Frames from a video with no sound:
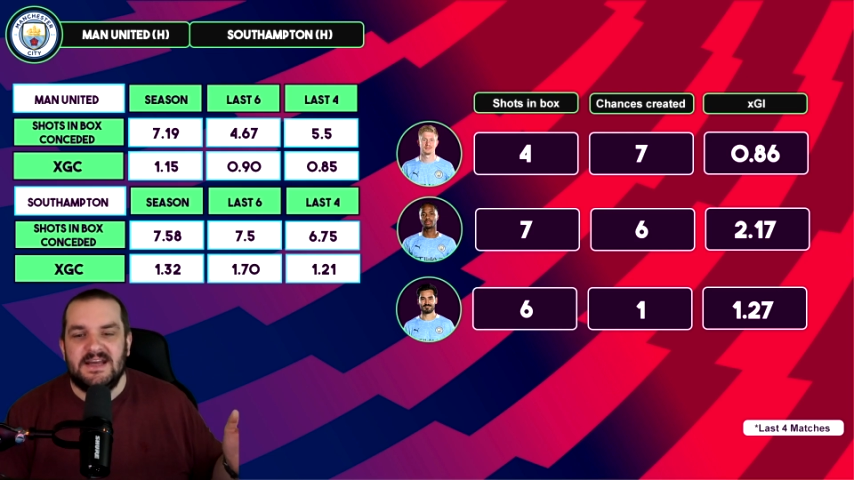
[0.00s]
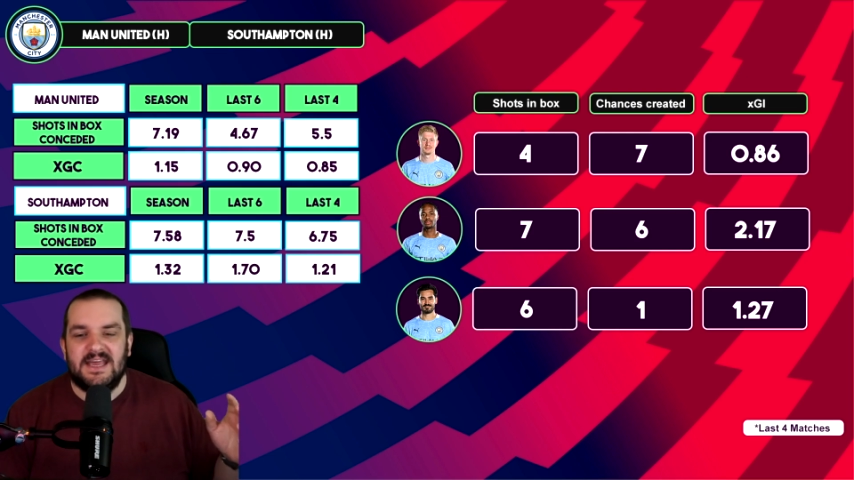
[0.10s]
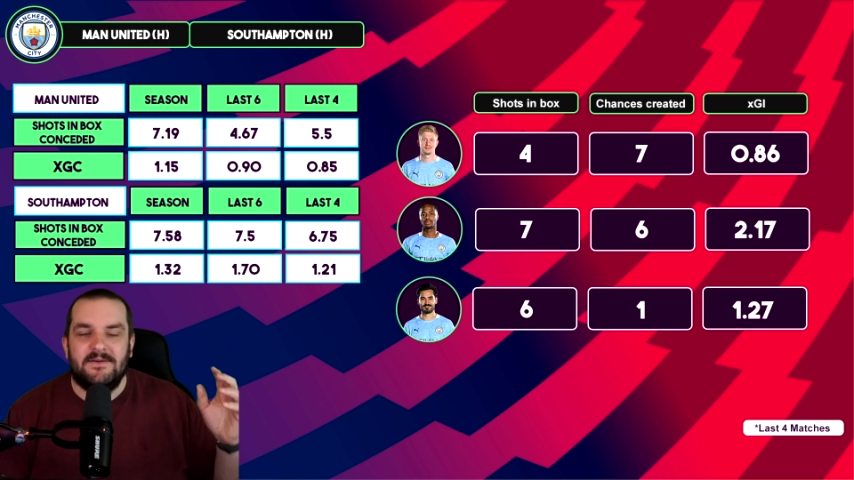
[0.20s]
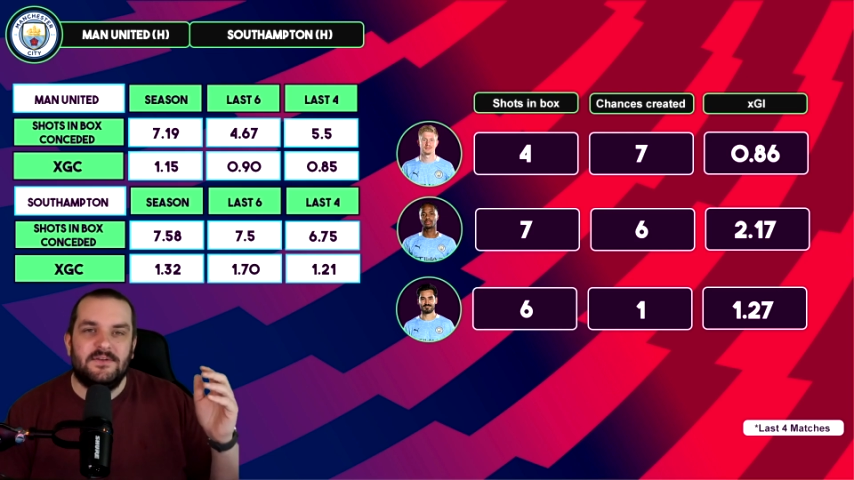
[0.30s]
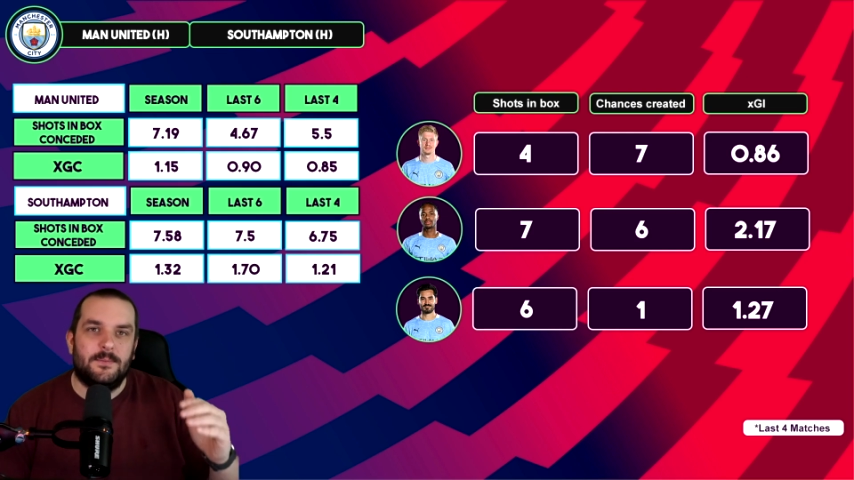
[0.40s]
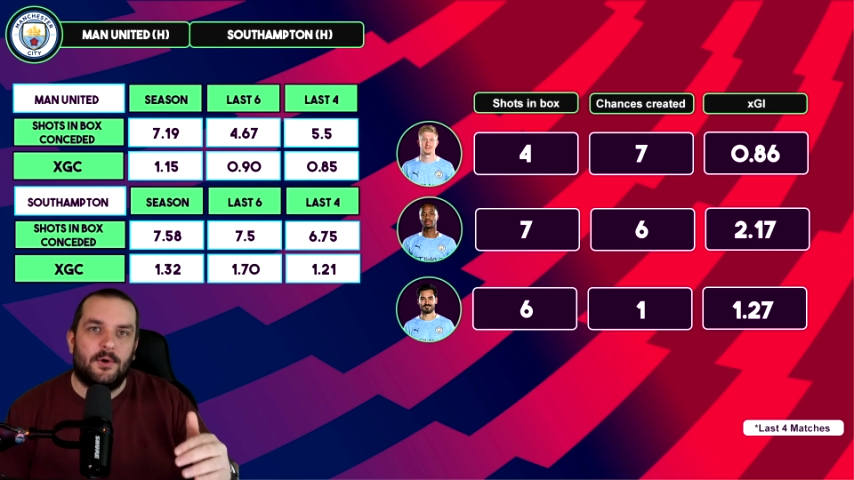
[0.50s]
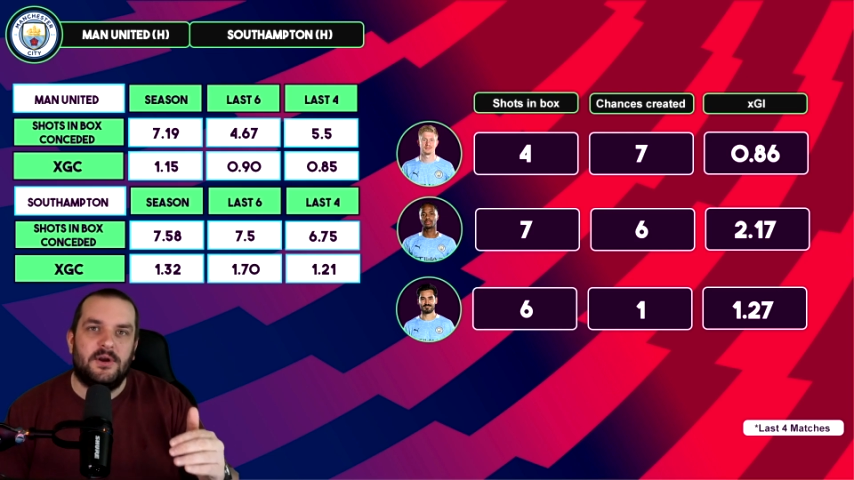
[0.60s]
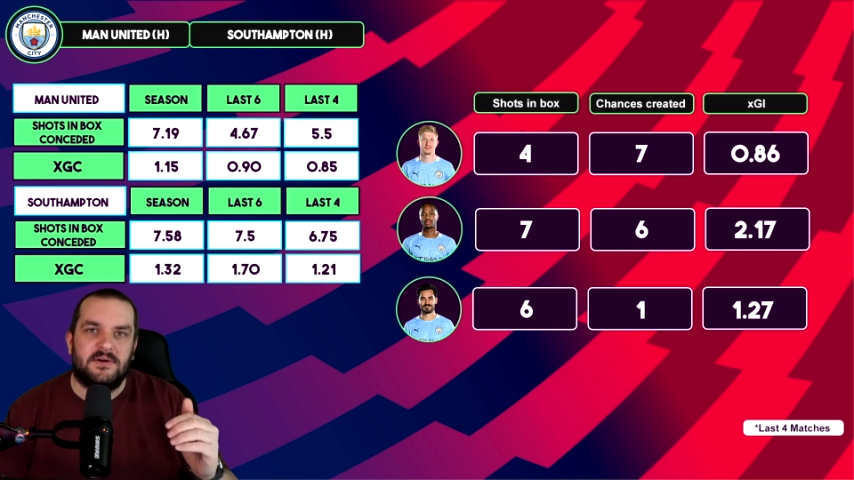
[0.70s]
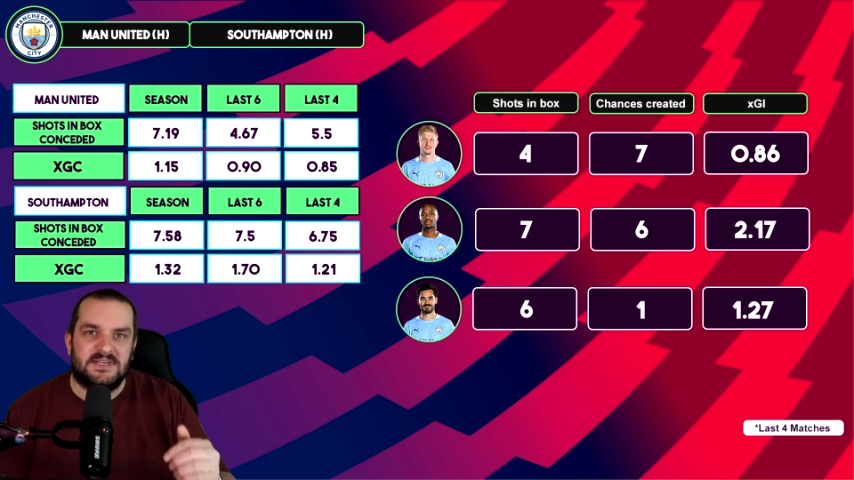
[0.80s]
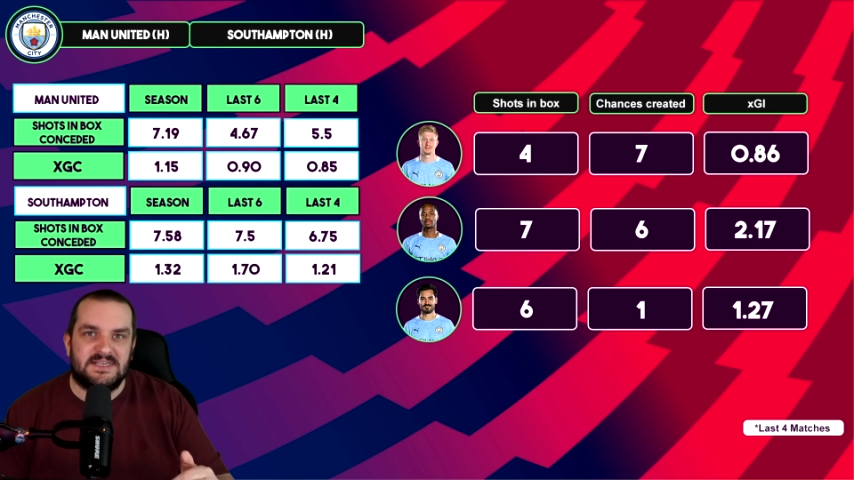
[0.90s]
Kevin De
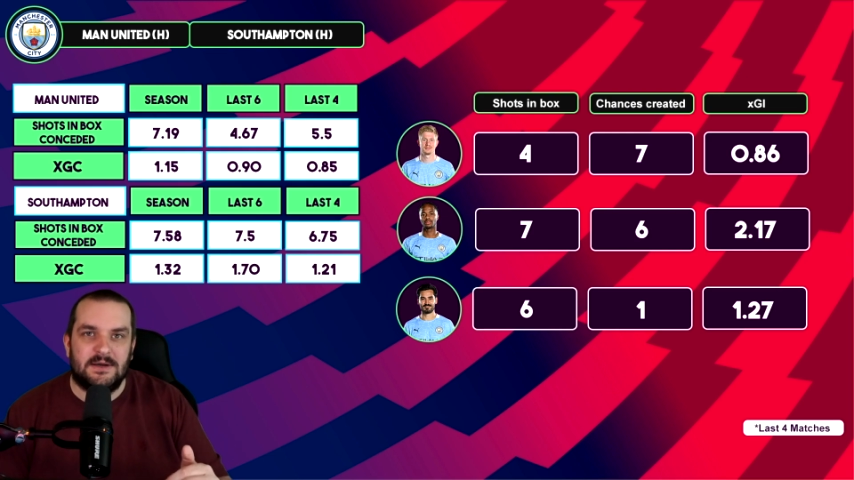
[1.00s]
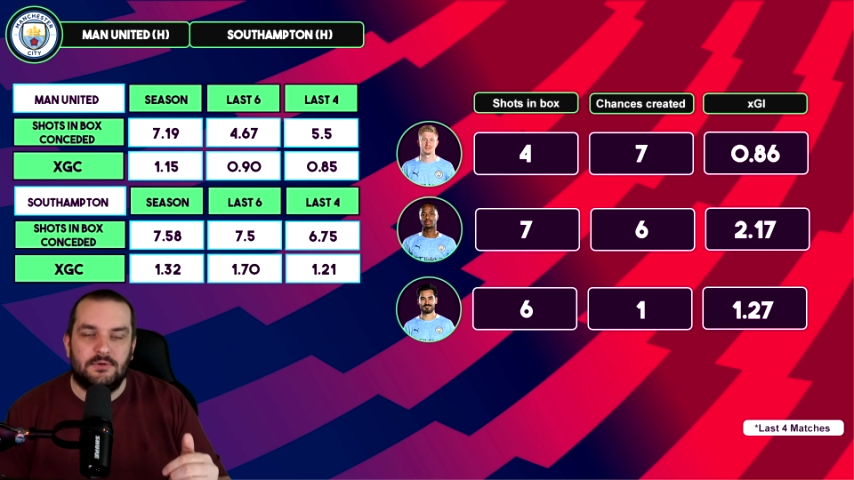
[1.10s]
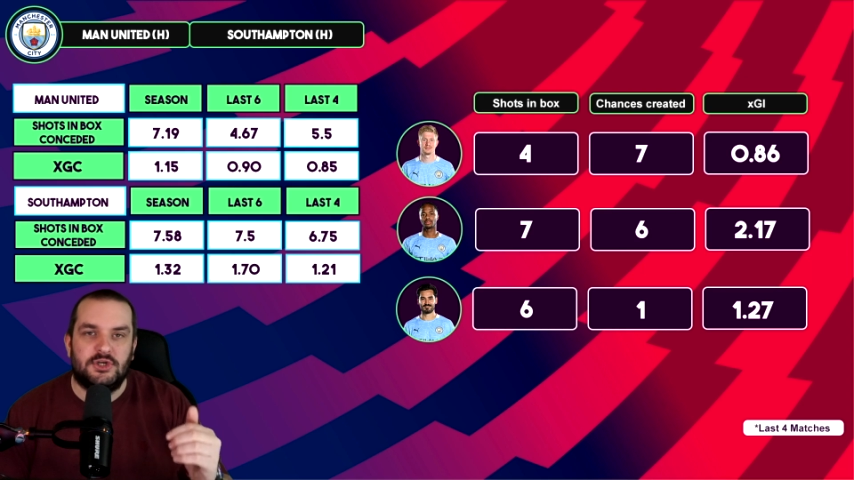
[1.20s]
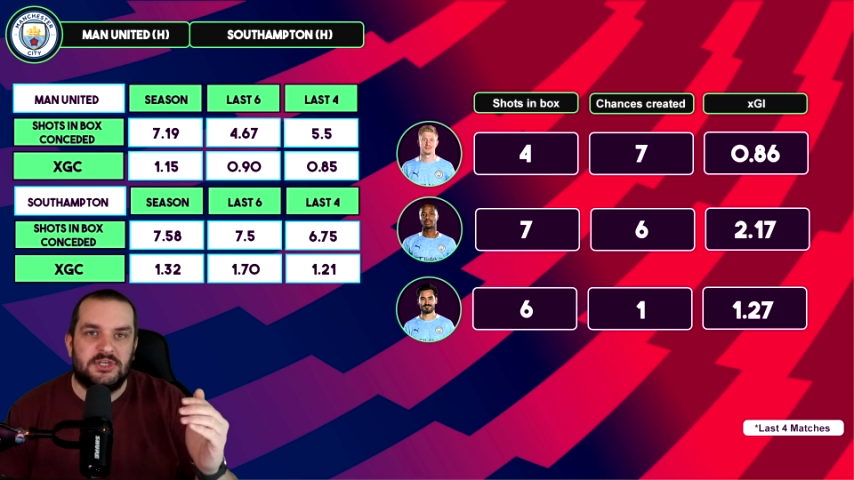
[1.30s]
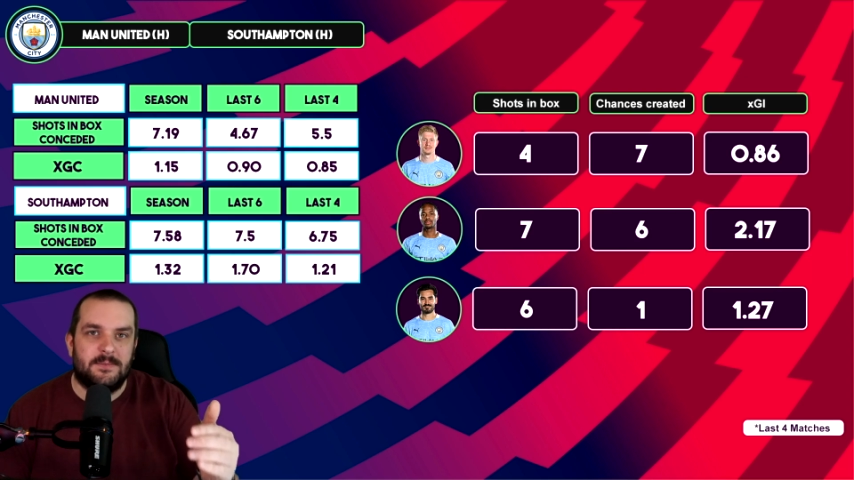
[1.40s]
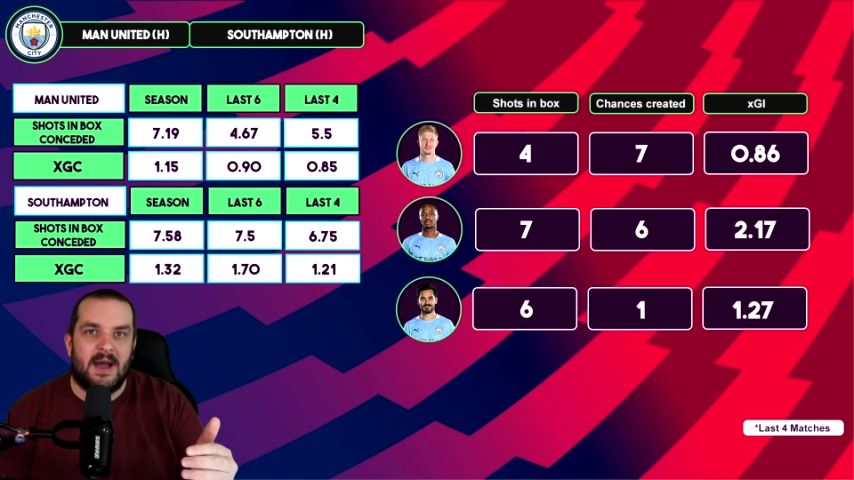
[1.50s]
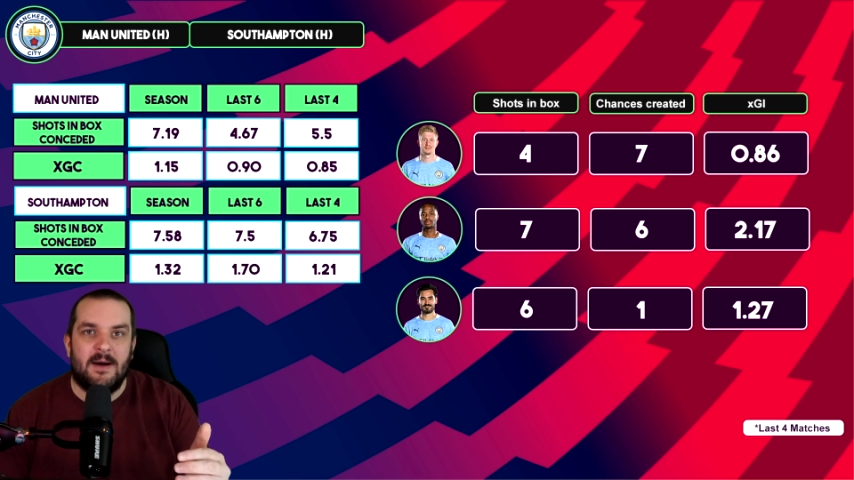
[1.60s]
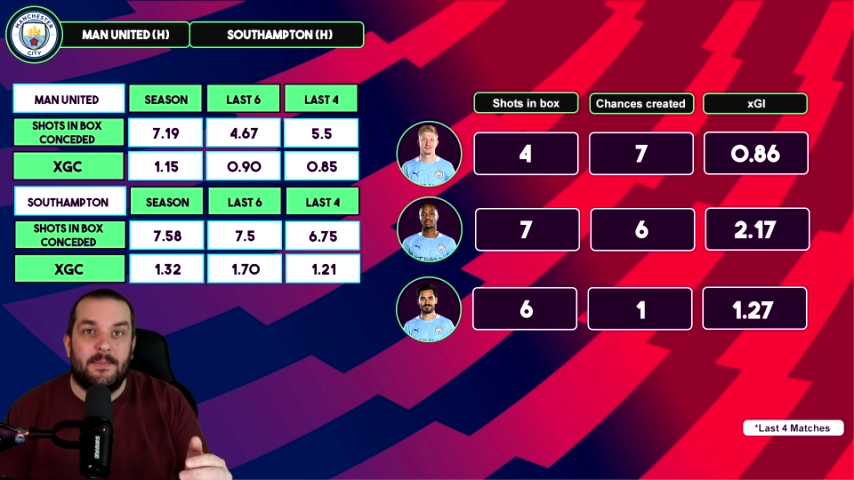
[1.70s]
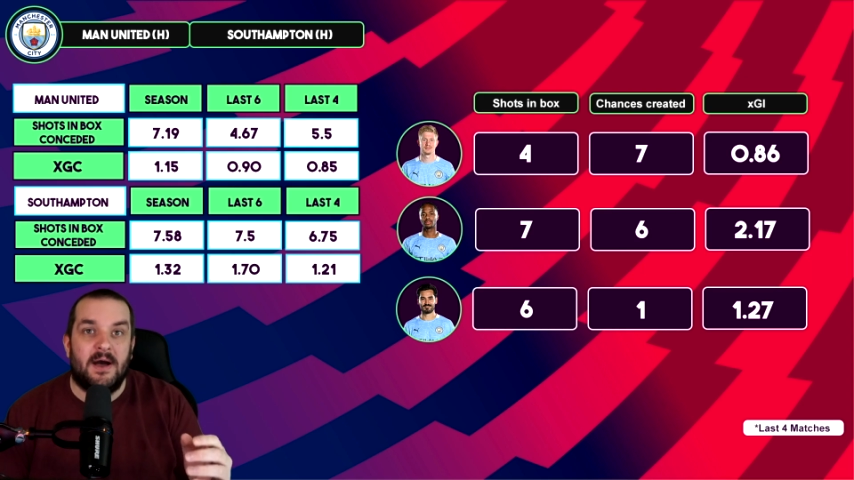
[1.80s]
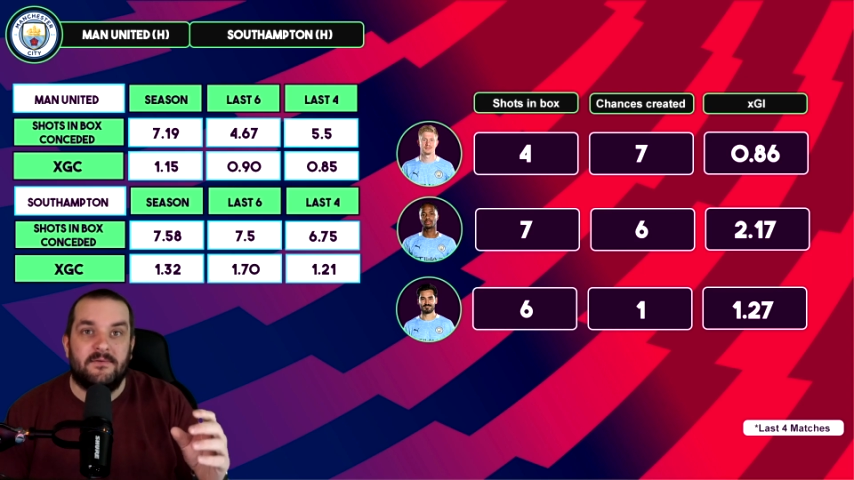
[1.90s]
Bruyne is still just about
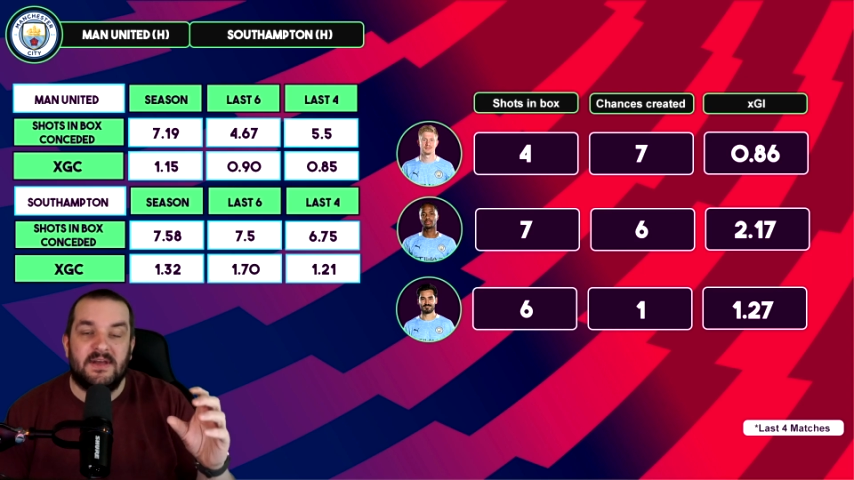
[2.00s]
above.